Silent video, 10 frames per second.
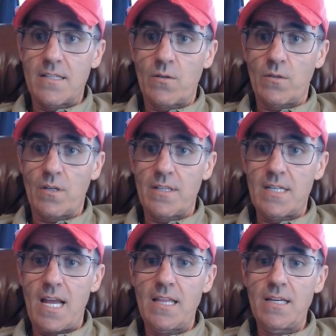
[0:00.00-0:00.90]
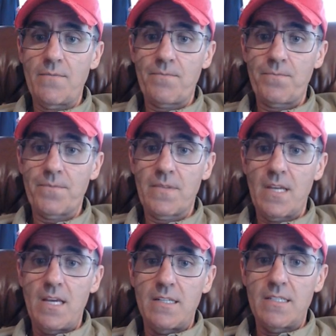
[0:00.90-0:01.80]
Let's go look on the daily.
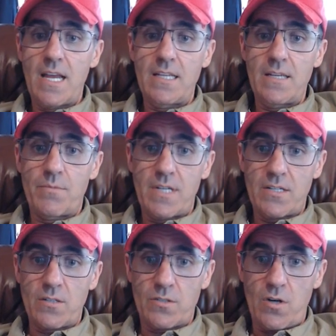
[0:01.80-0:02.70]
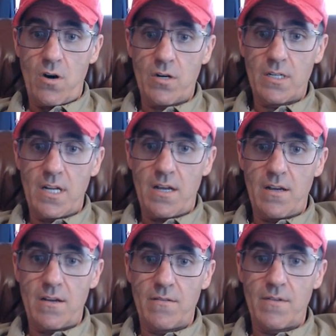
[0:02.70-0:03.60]
Daily potential target
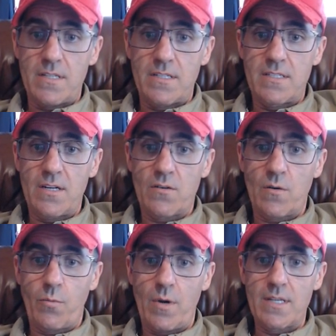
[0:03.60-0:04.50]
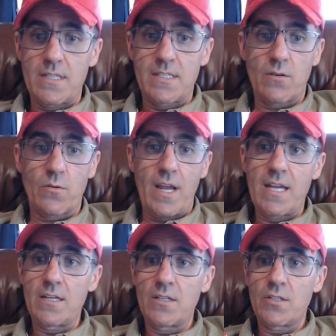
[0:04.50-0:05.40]
of
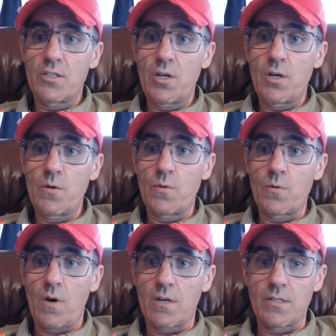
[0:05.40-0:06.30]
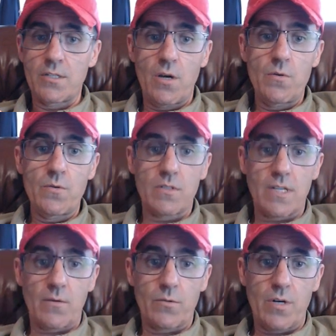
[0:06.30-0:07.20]
0.082 on Doge.
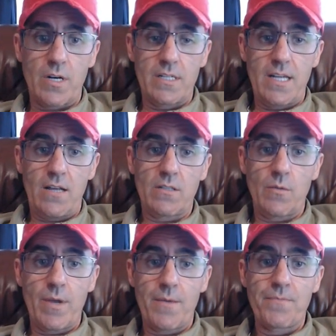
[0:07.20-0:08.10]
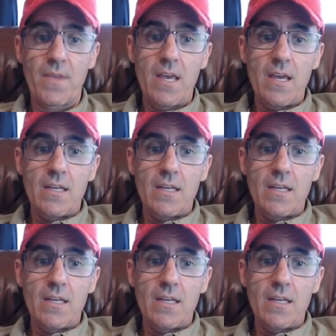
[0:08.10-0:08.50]
Looks like we're trending down a little bit.